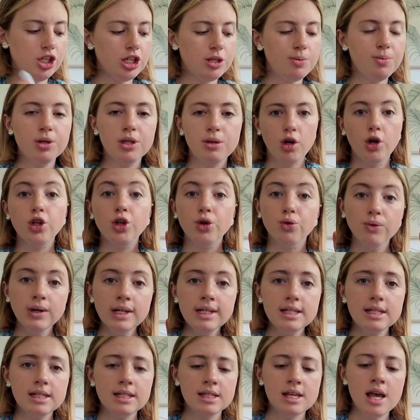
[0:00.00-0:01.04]
you just put on your
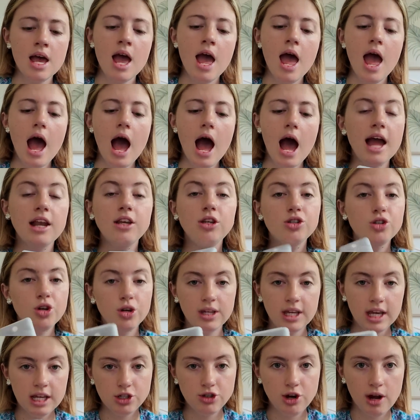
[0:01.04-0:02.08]
wrists and you don't
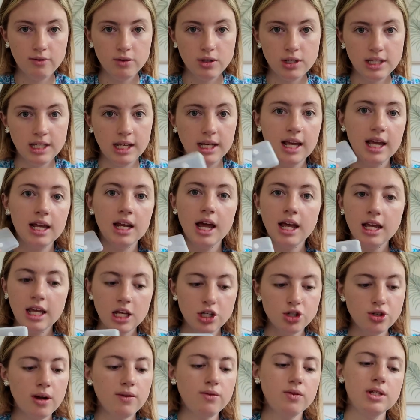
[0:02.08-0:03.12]
get travel sick. And I
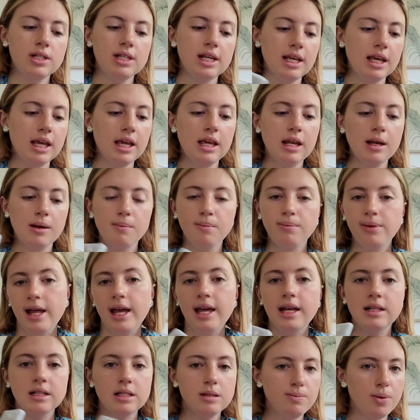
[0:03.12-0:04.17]
get travel sick in
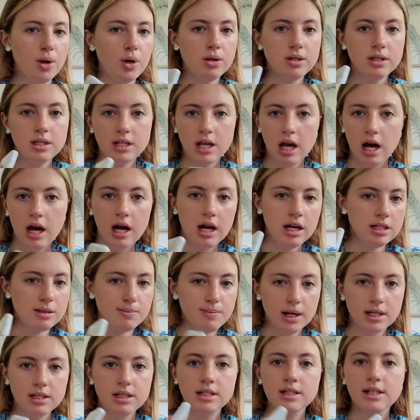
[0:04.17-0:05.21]
planes, boats, cars,
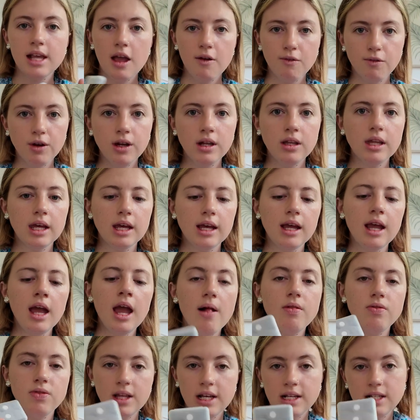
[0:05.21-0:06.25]
buses, everything.
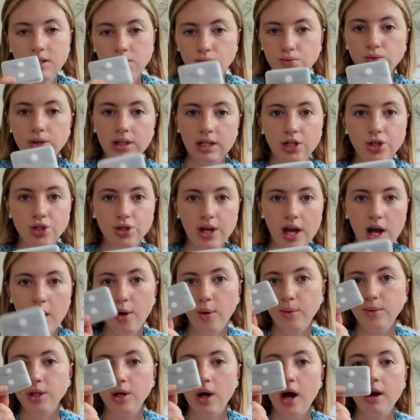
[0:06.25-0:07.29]
And these really do
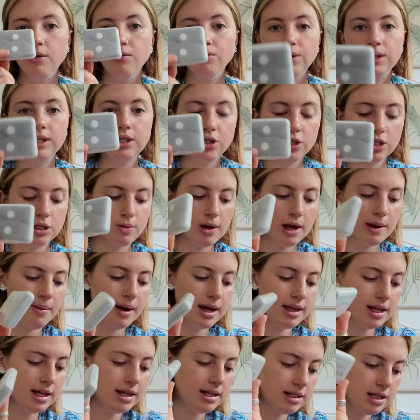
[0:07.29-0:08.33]
help. So I really do swear
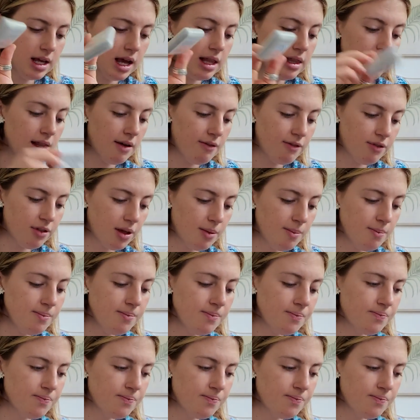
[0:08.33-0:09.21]
by these. I love them.